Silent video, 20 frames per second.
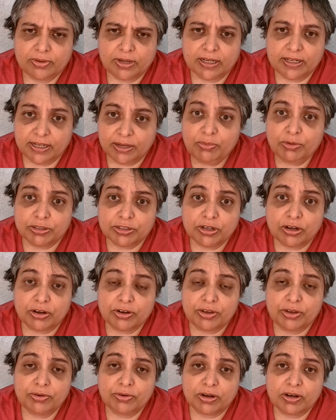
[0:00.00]
and they will
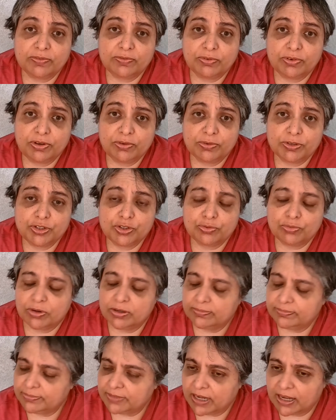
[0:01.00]
talk you out of doing what you
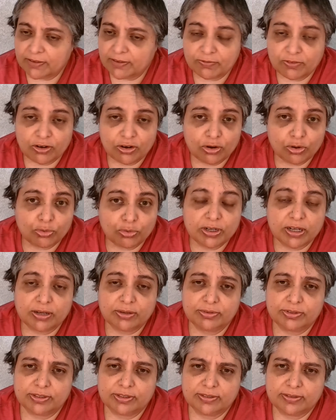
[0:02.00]
want, have no
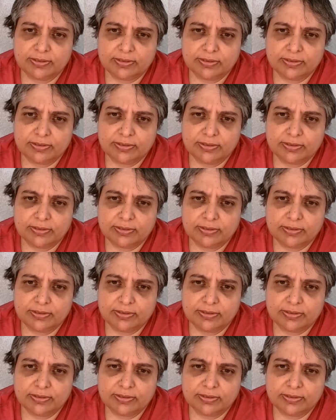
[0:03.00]
doubt.